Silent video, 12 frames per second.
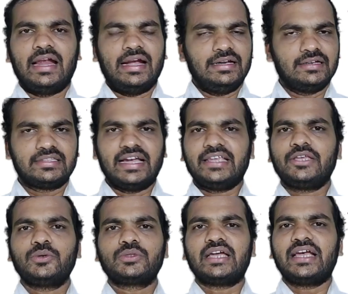And thank
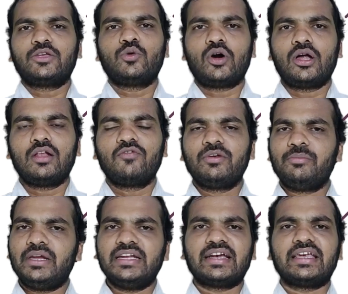you all. We'll
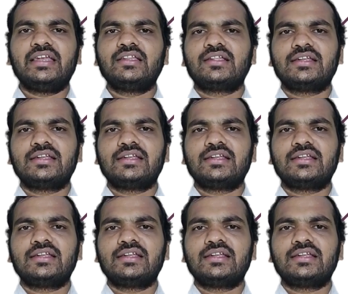meet again